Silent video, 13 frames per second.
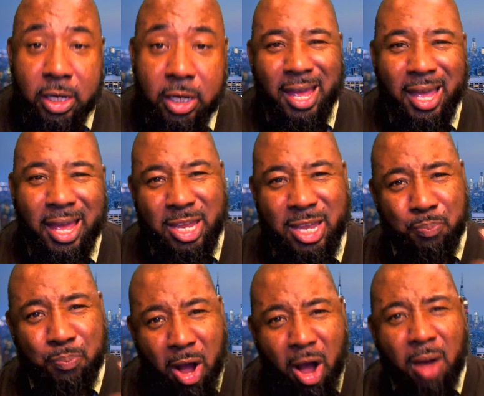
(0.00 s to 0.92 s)
And you
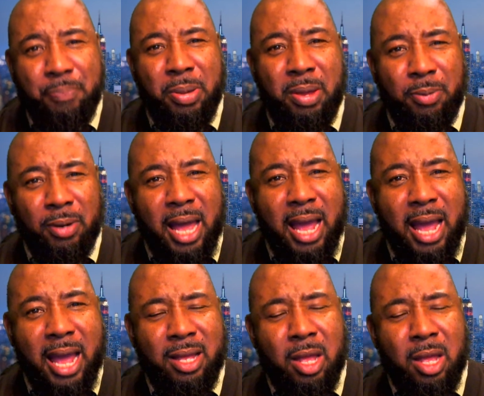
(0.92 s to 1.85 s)
punk people out
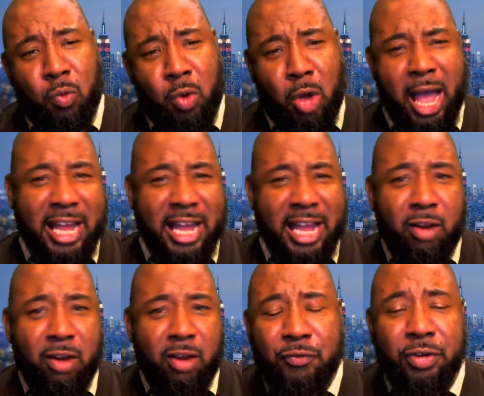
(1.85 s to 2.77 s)
there, well, I got to
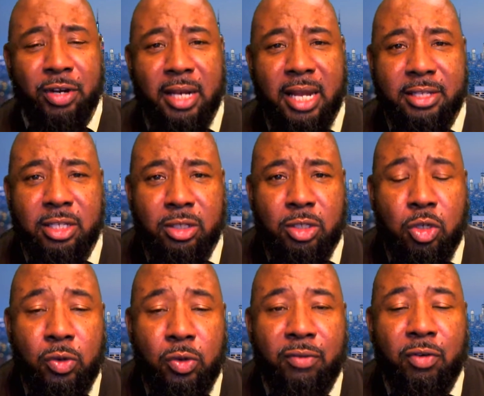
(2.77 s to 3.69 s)
vote for the lesser of
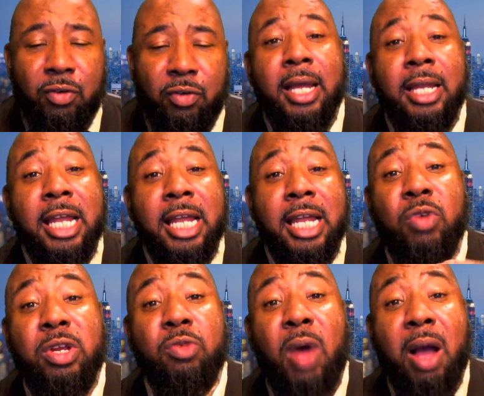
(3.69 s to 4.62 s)
two evils. That's the
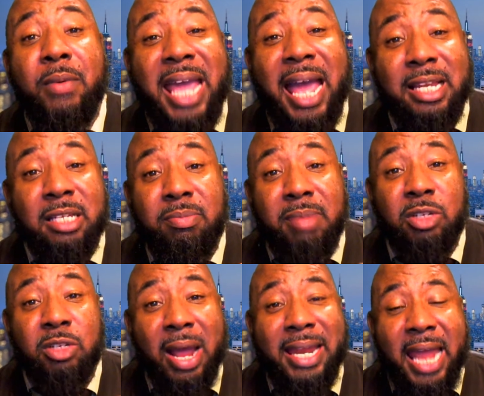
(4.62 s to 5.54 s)
reason why we got this mess
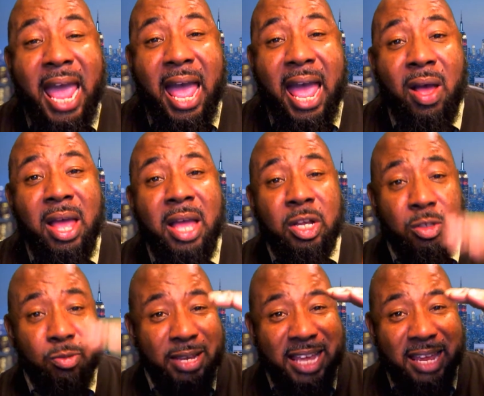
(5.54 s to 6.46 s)
right now. Because
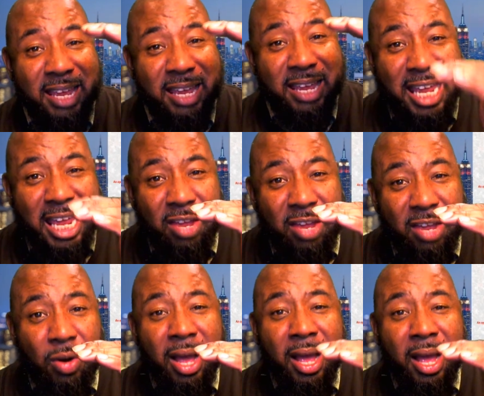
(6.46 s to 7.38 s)
we keep getting
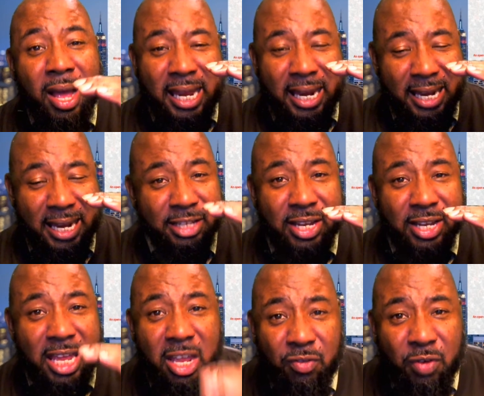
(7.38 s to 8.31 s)
evil and lesser
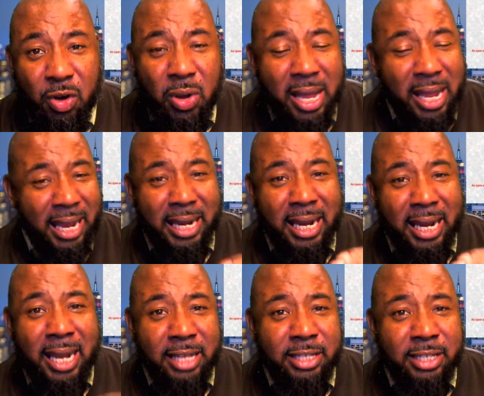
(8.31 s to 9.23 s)
evil and the
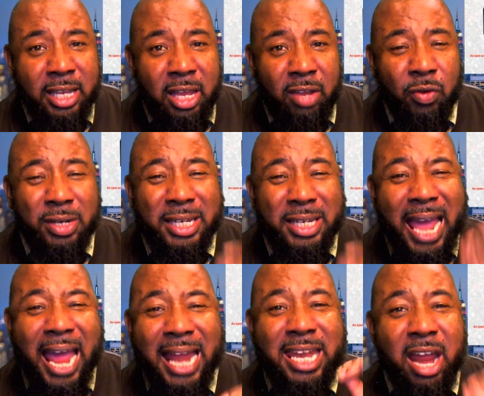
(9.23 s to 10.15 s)
lesser evil.
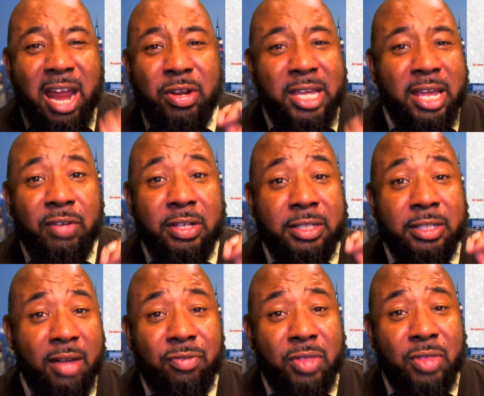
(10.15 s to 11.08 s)
That never give us
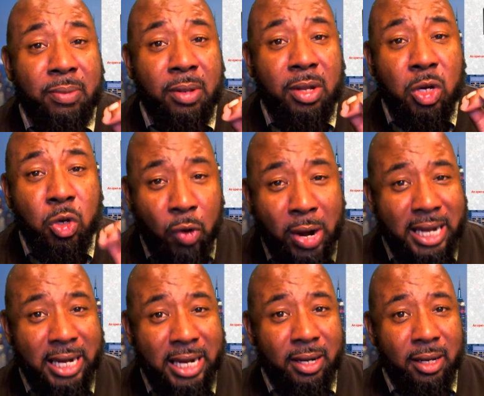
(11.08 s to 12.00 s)
nothing
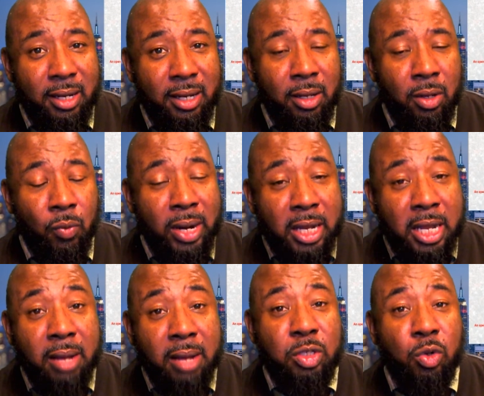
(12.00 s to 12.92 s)
great when it
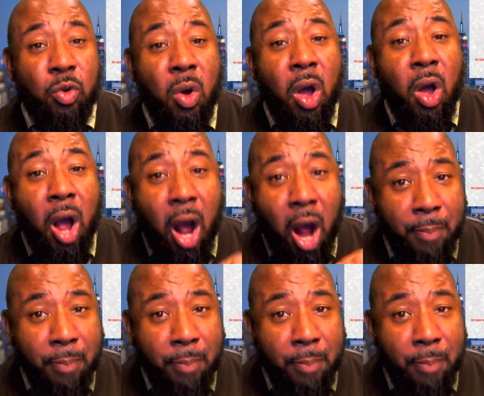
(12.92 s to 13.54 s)
comes to our